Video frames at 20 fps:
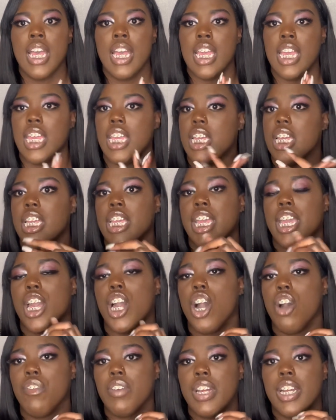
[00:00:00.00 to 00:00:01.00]
he could get
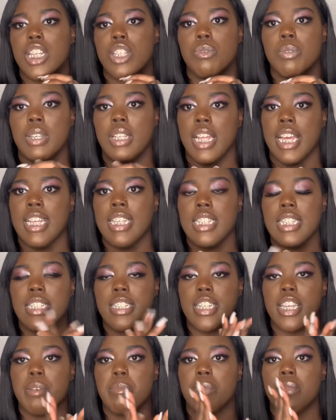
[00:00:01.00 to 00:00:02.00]
over his
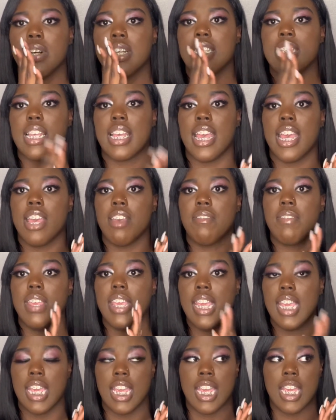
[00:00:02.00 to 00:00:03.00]
relationship was if
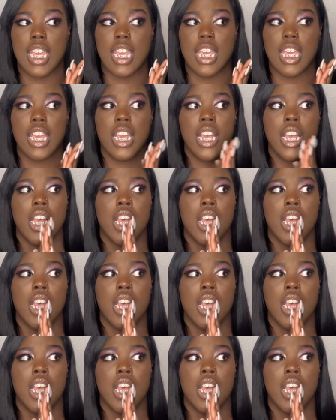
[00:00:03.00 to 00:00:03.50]
he